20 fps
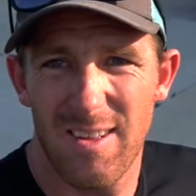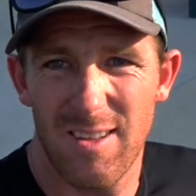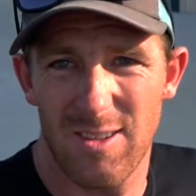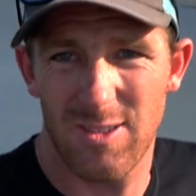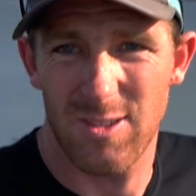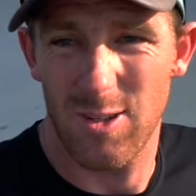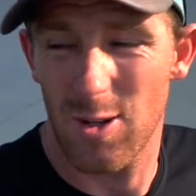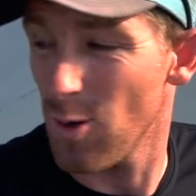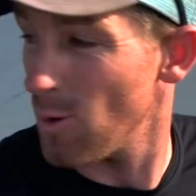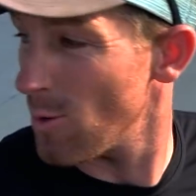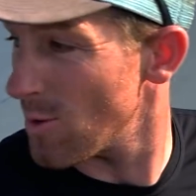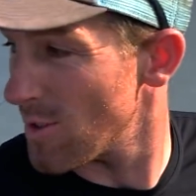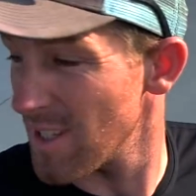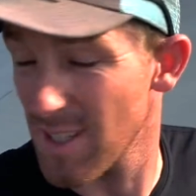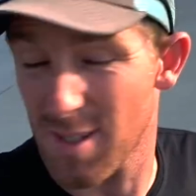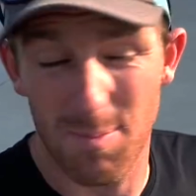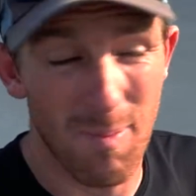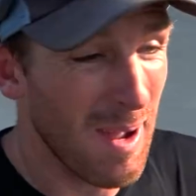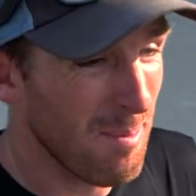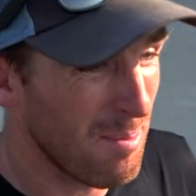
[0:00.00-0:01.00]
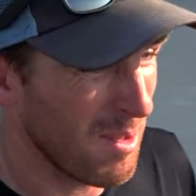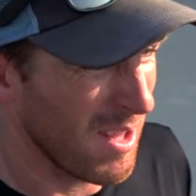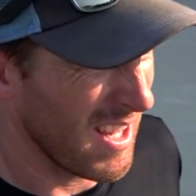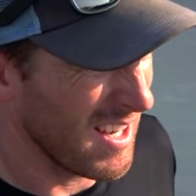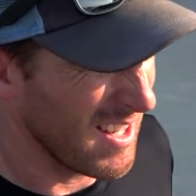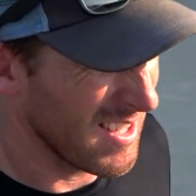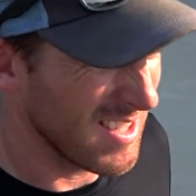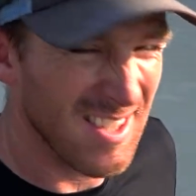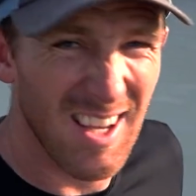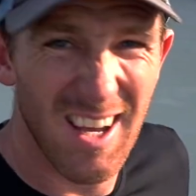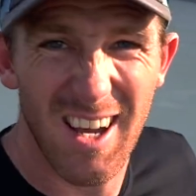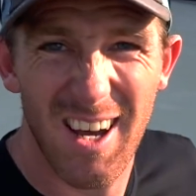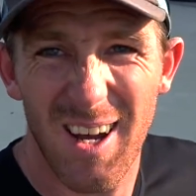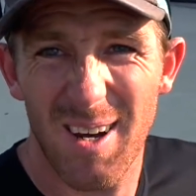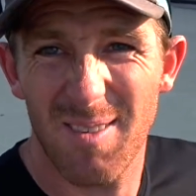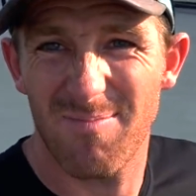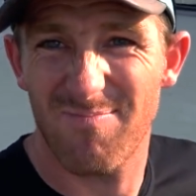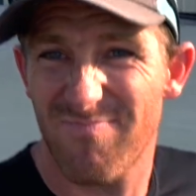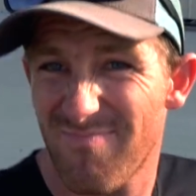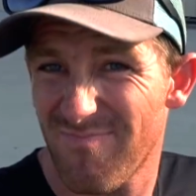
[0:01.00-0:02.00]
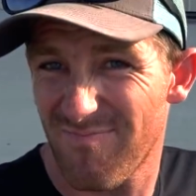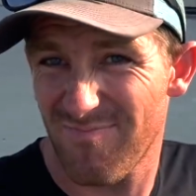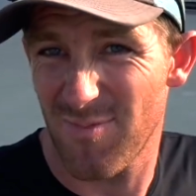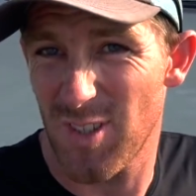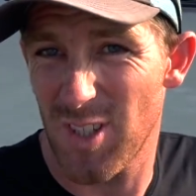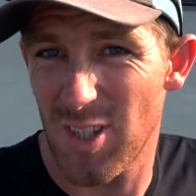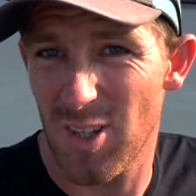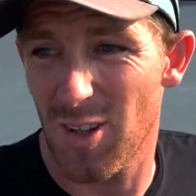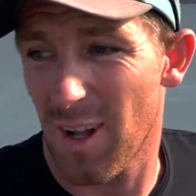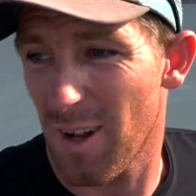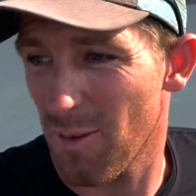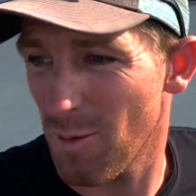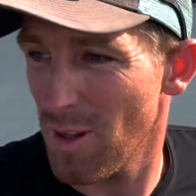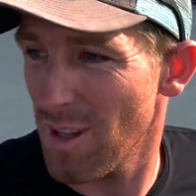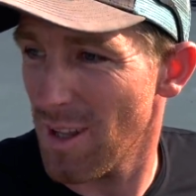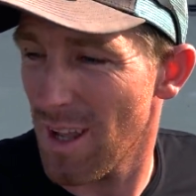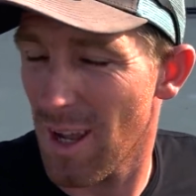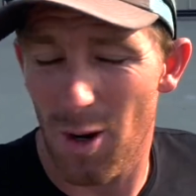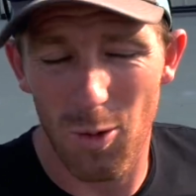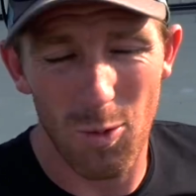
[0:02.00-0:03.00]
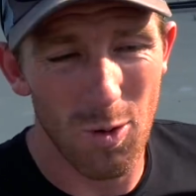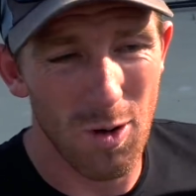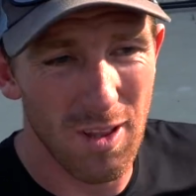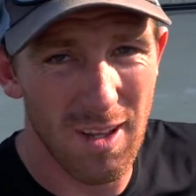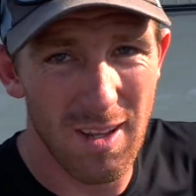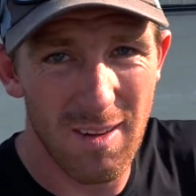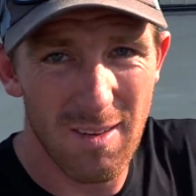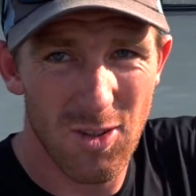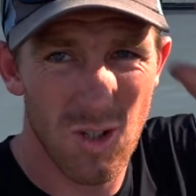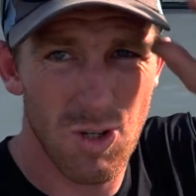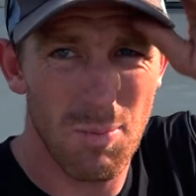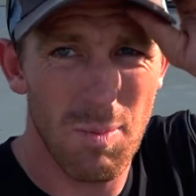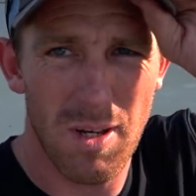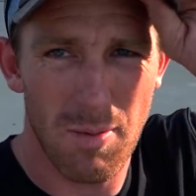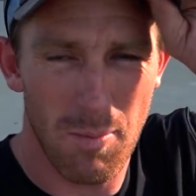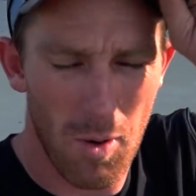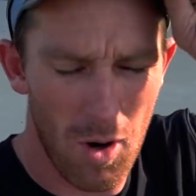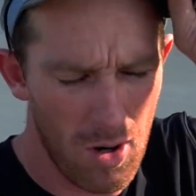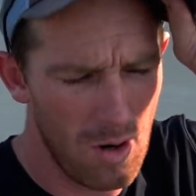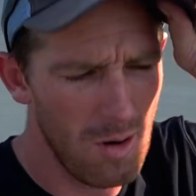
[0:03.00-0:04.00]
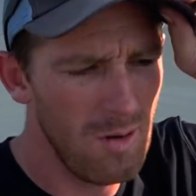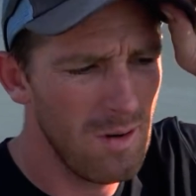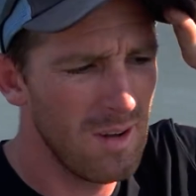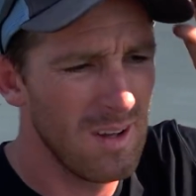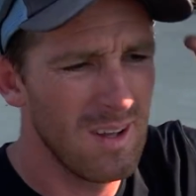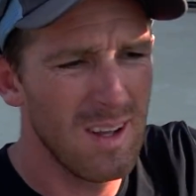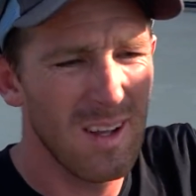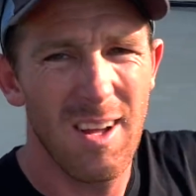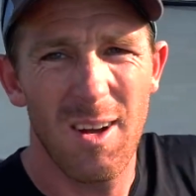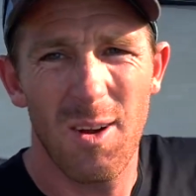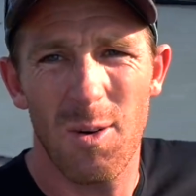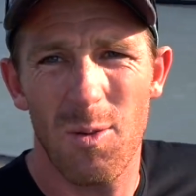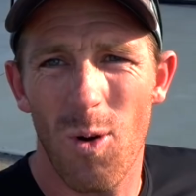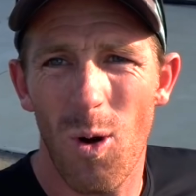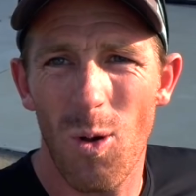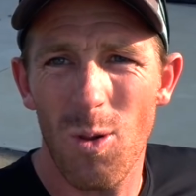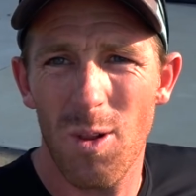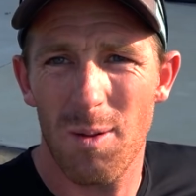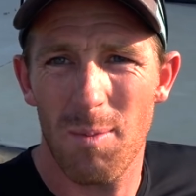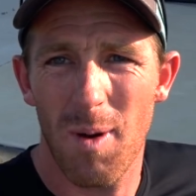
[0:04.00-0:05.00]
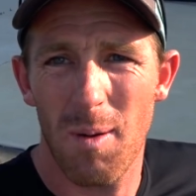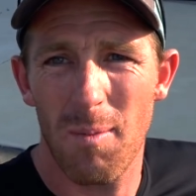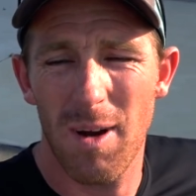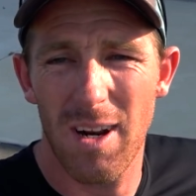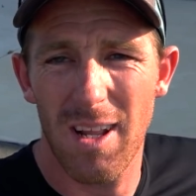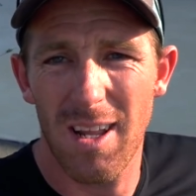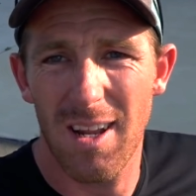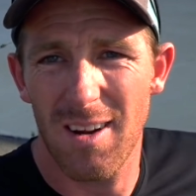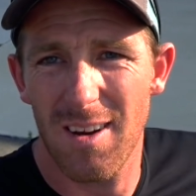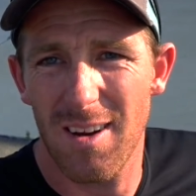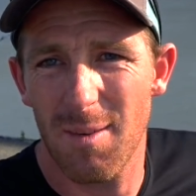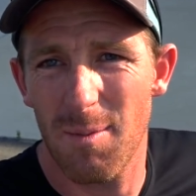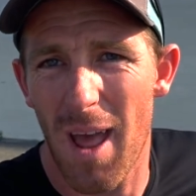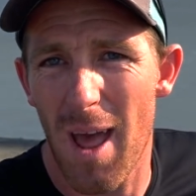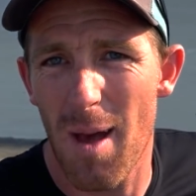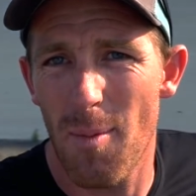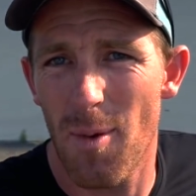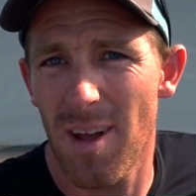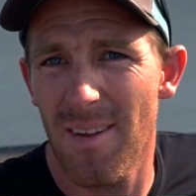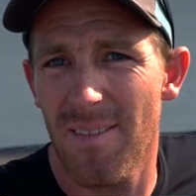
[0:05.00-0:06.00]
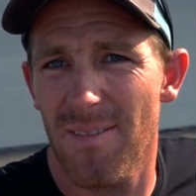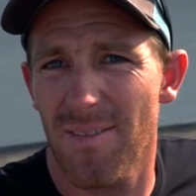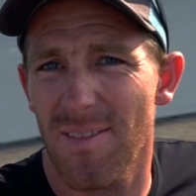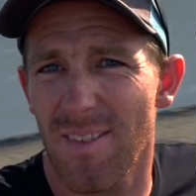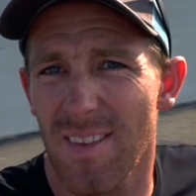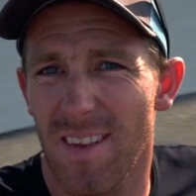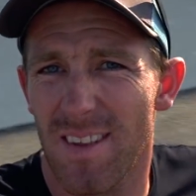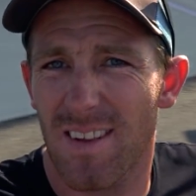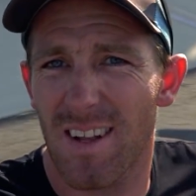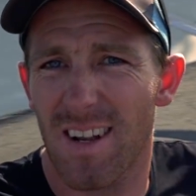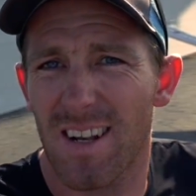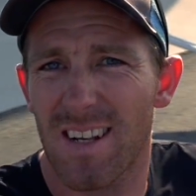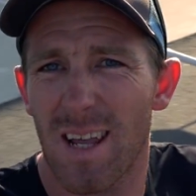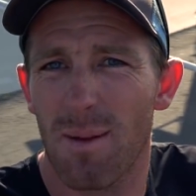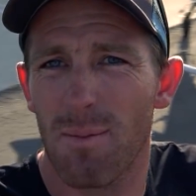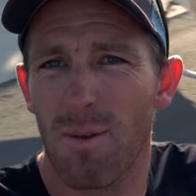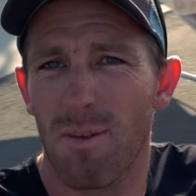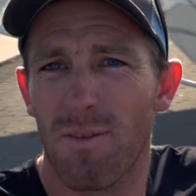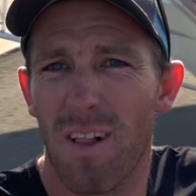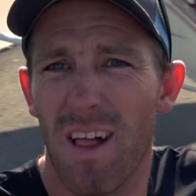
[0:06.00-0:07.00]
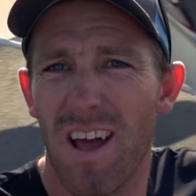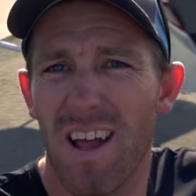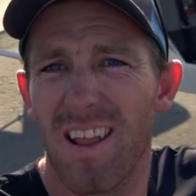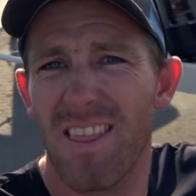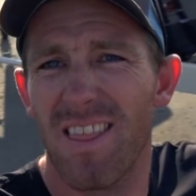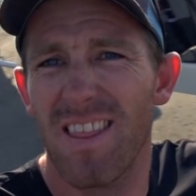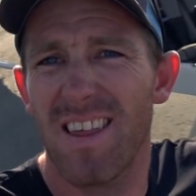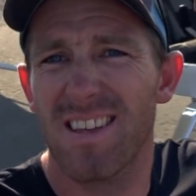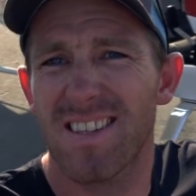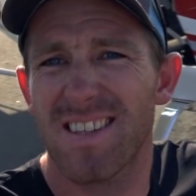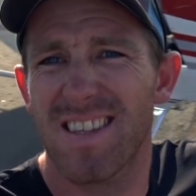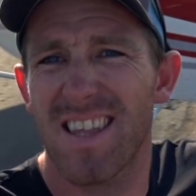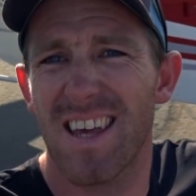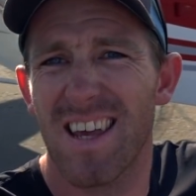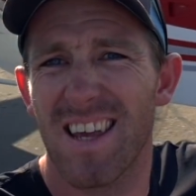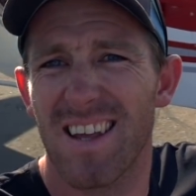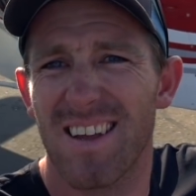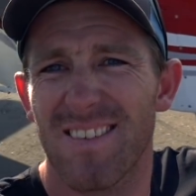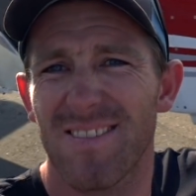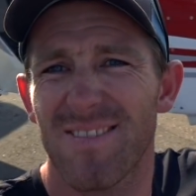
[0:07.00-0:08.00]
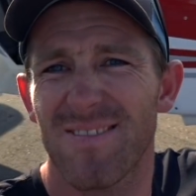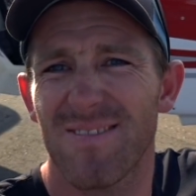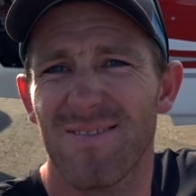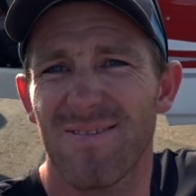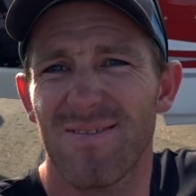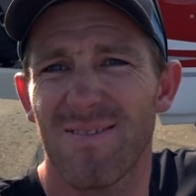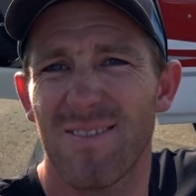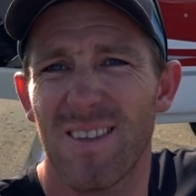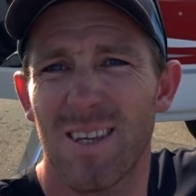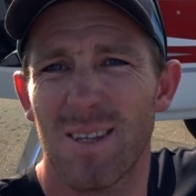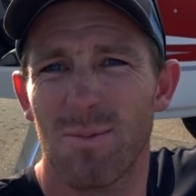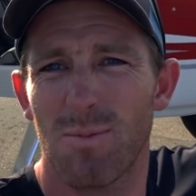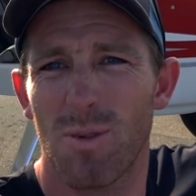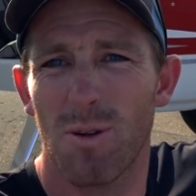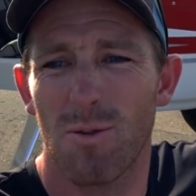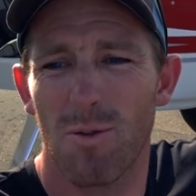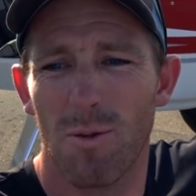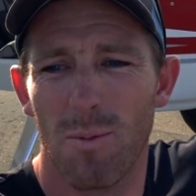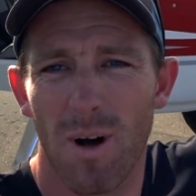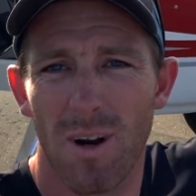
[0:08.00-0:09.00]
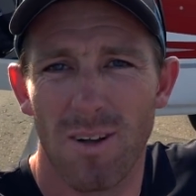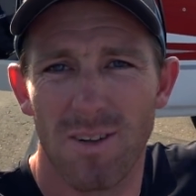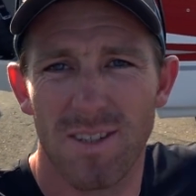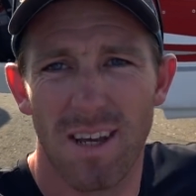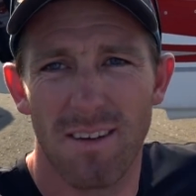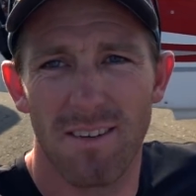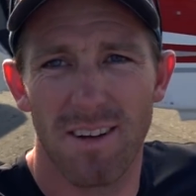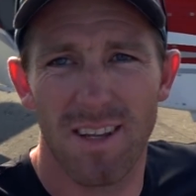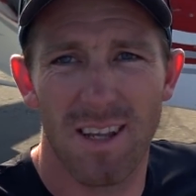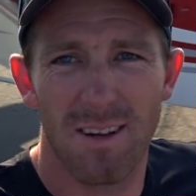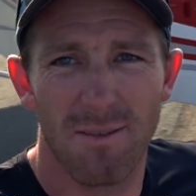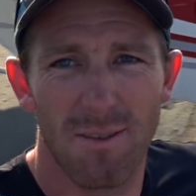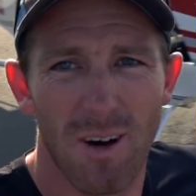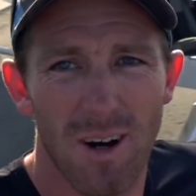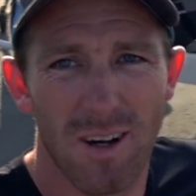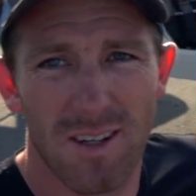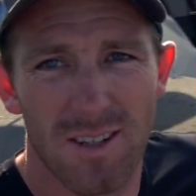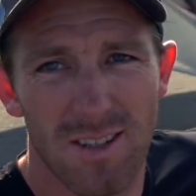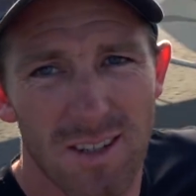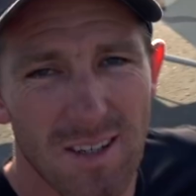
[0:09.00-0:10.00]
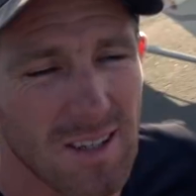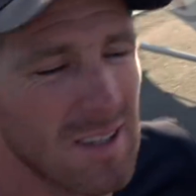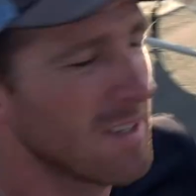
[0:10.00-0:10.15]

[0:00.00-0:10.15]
So since my plane is still not really airworthy, should be tomorrow, Roland, my buddy here in Emmett, he's gonna take me flying in this thing, his beautiful Model 7 Kit Fox.